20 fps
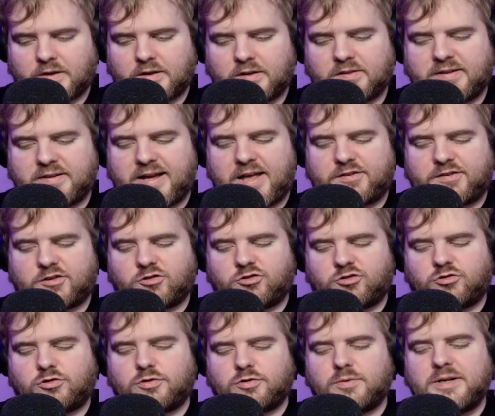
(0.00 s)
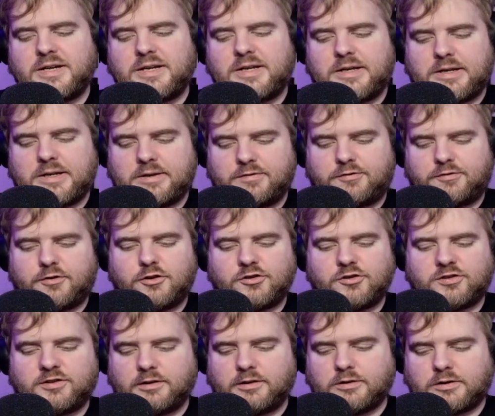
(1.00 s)
Task 3,
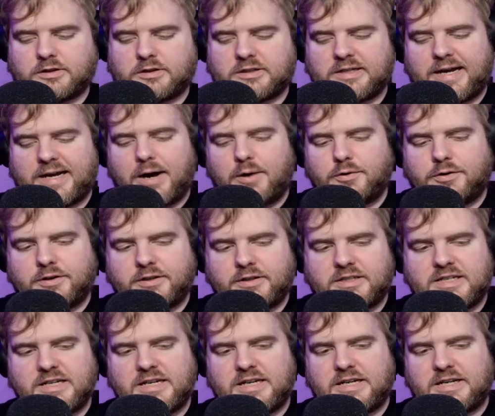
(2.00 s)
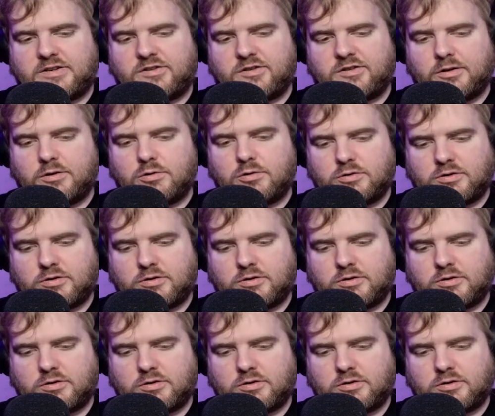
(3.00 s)
first look, outer gate. Oh